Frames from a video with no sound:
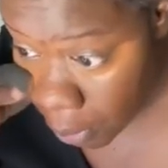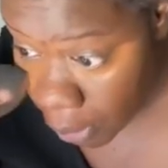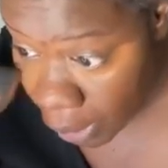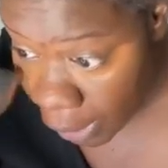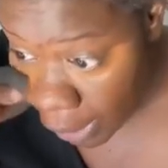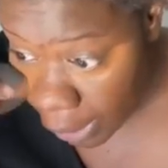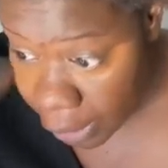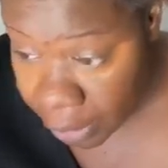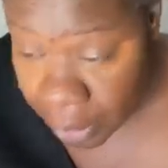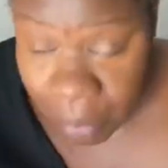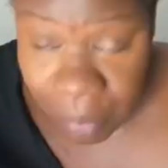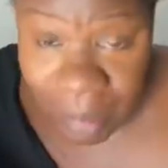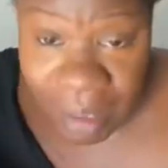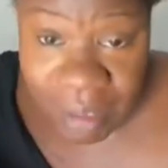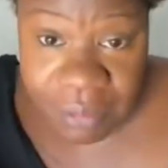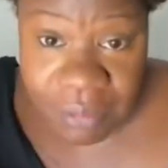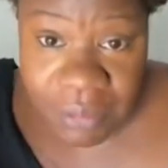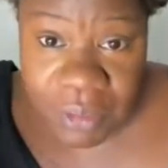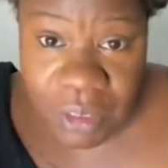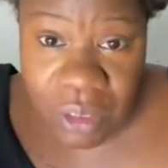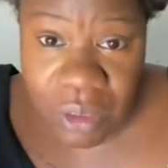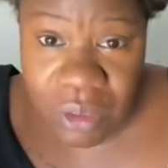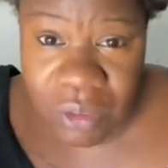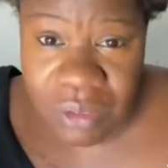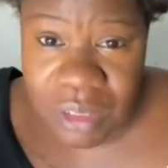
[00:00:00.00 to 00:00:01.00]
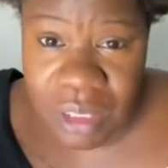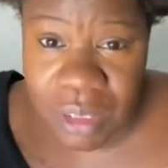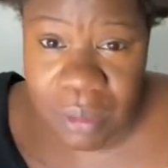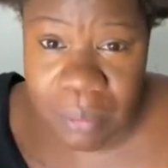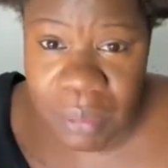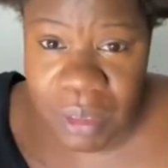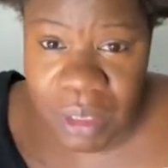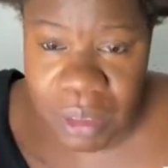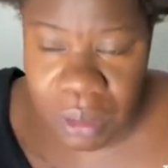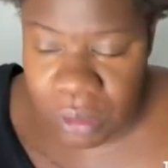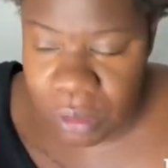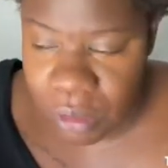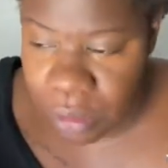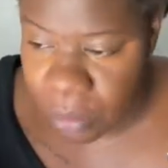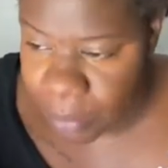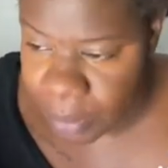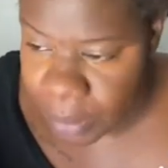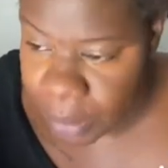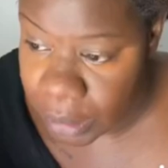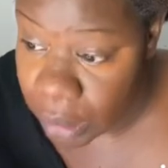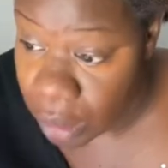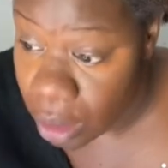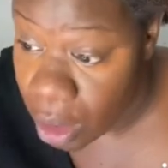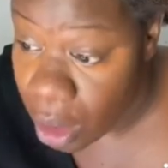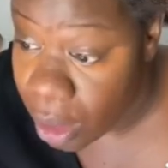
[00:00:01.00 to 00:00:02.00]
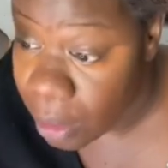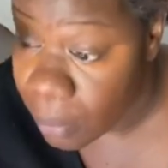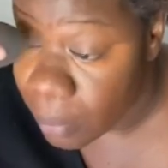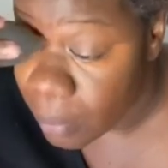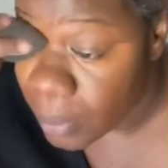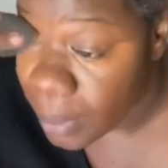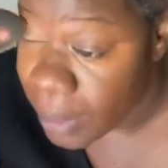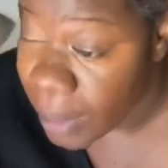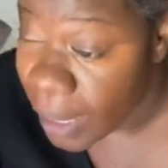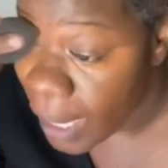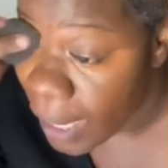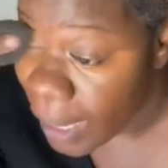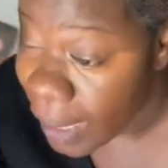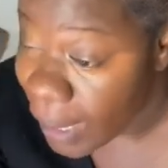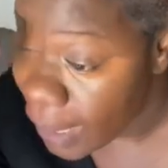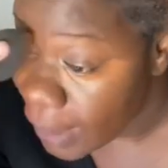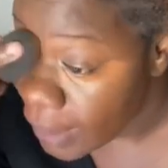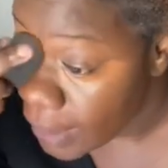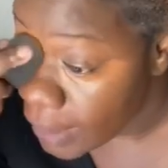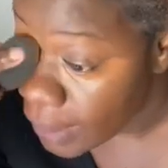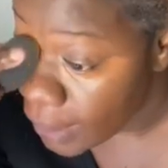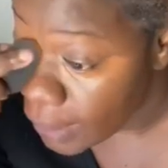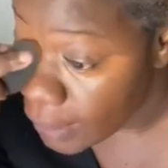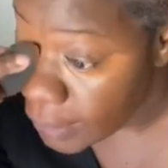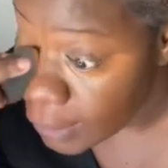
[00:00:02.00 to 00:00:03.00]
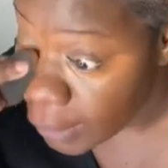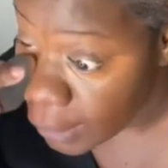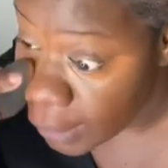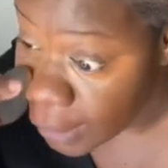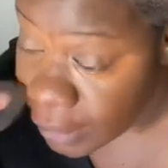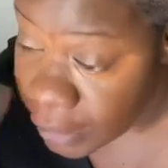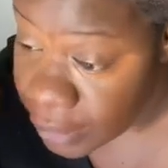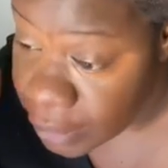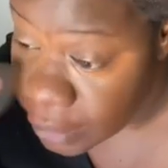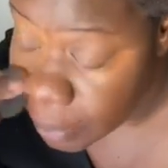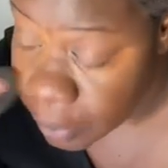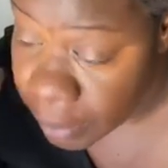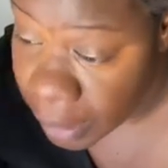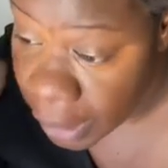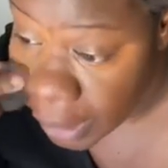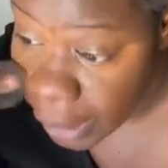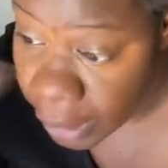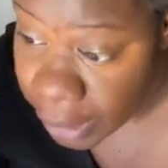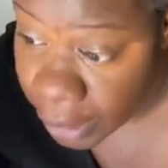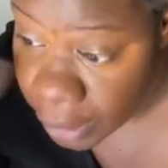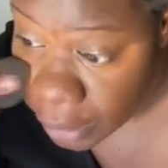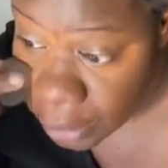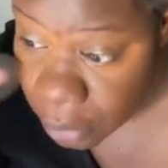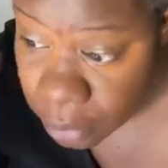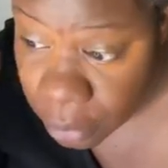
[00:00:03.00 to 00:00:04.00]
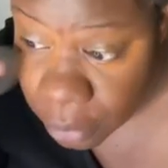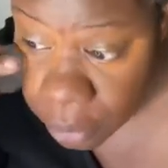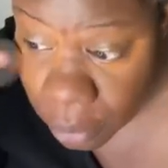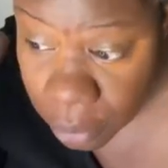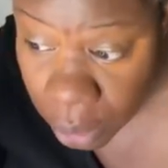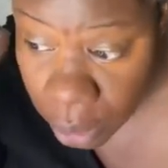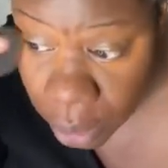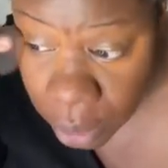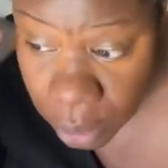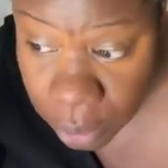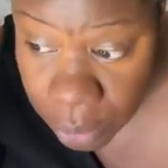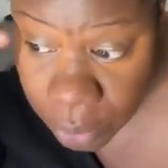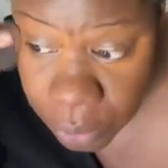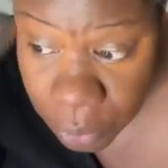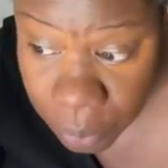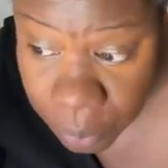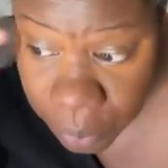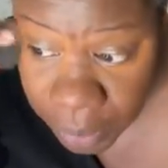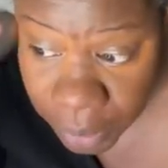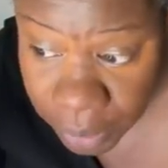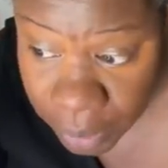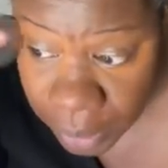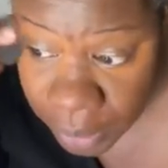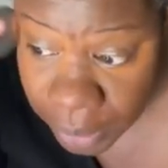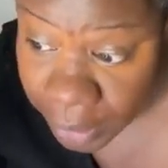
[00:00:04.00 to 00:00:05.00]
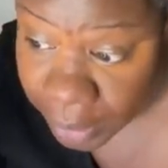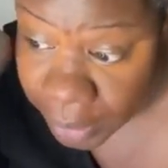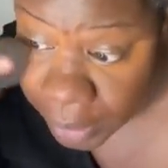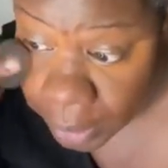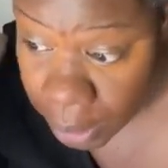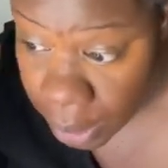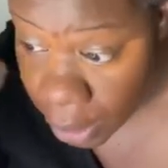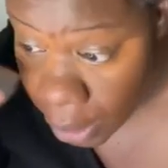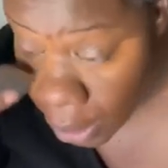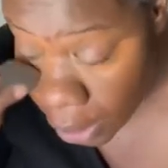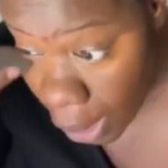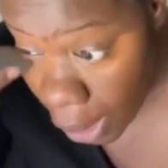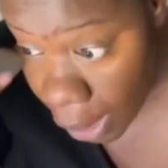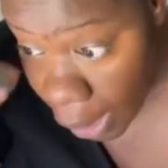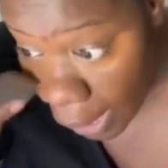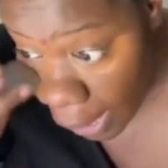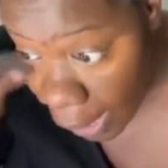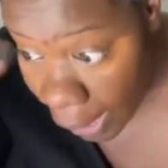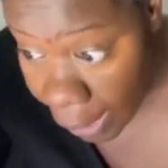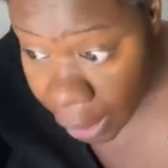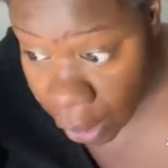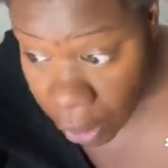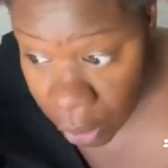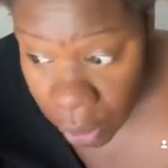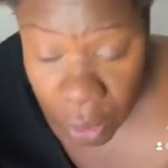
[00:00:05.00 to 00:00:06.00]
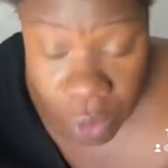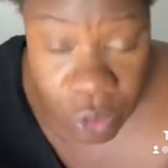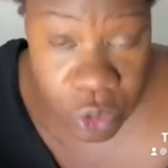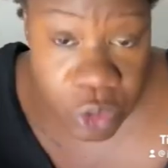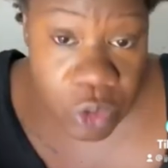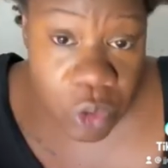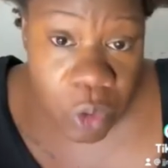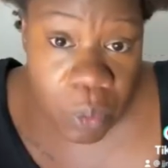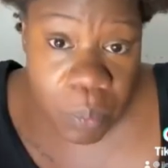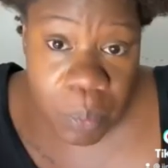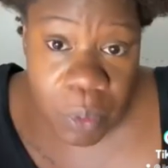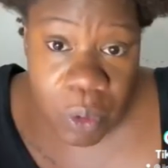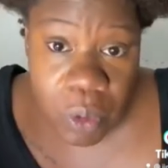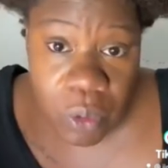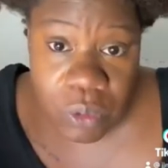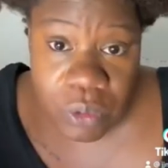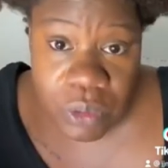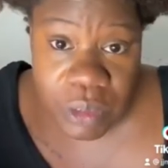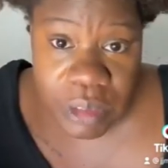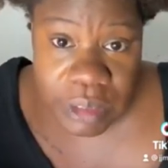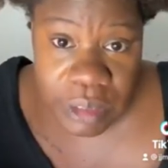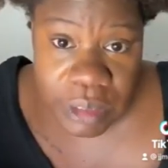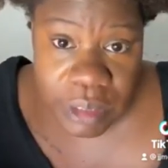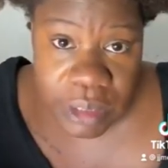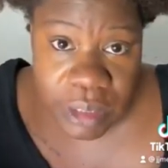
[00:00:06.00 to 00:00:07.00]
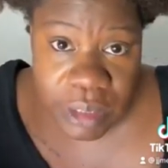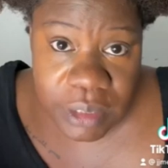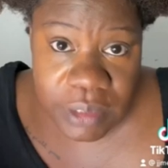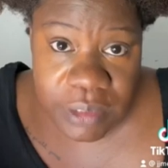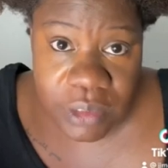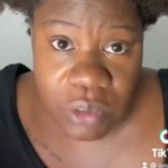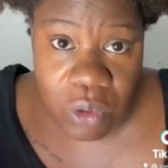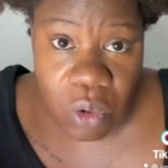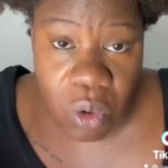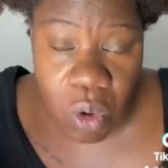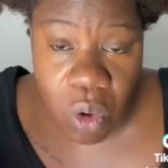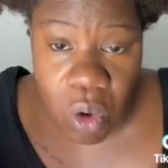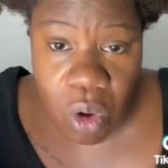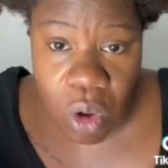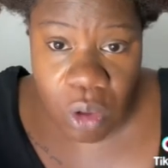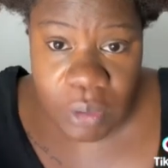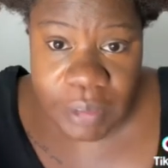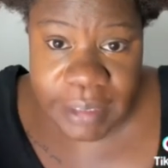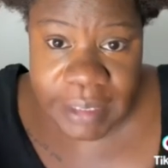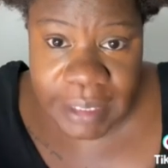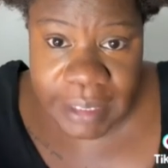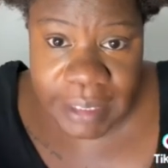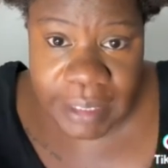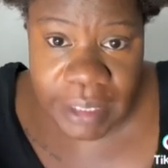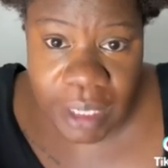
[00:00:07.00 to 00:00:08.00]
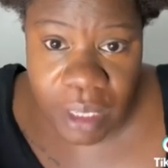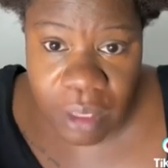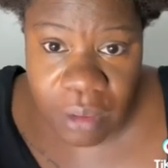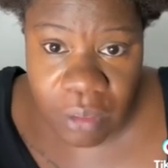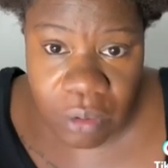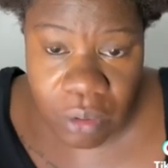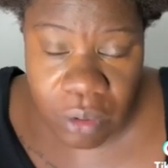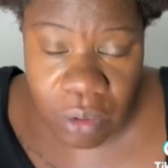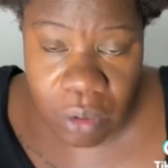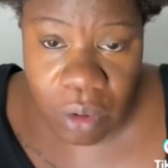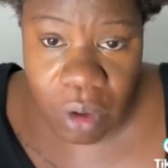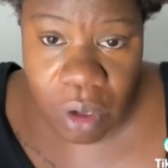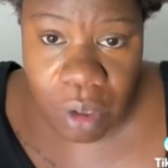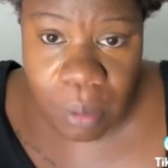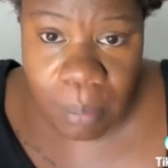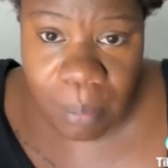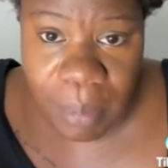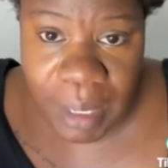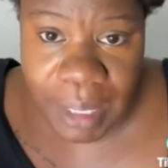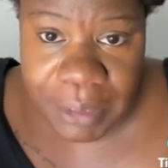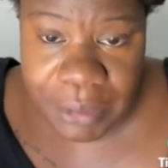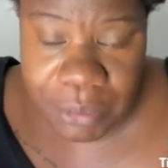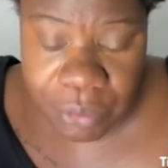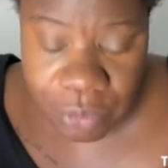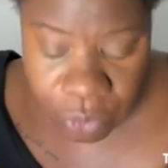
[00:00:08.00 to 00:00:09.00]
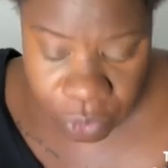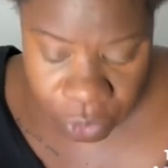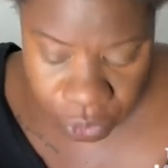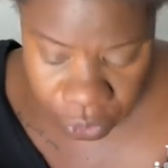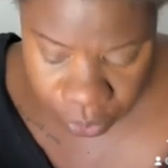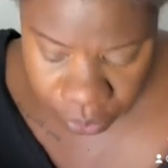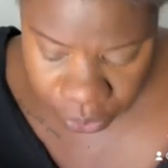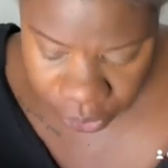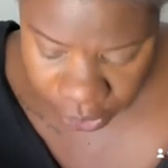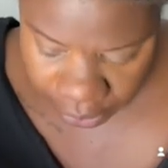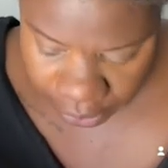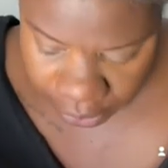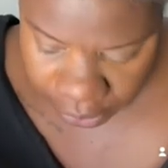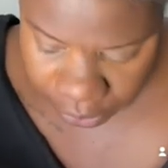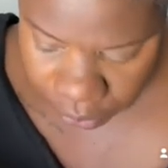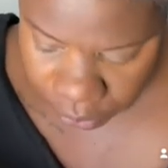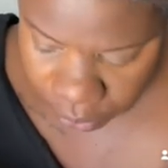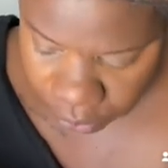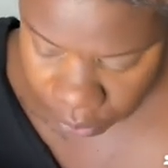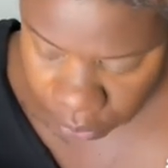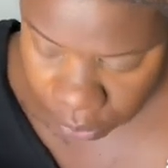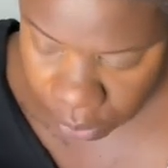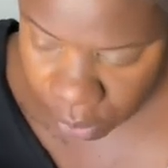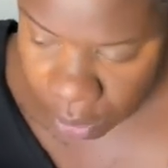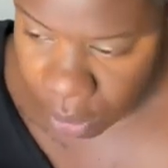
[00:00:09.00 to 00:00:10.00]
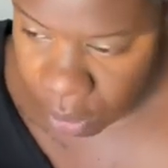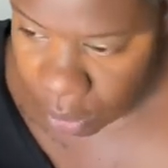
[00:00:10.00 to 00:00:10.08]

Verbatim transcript: I know my videos can be a little bit long, but I kind of like to explain a little bit. And I also post these all together on my YouTube channel.